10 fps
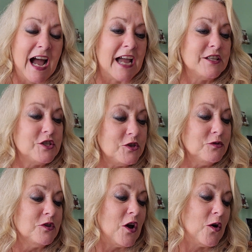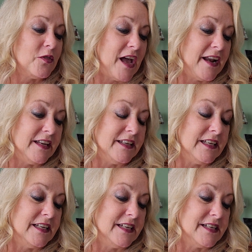I do know that
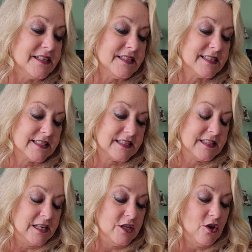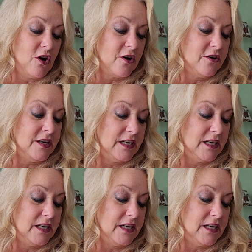the yarn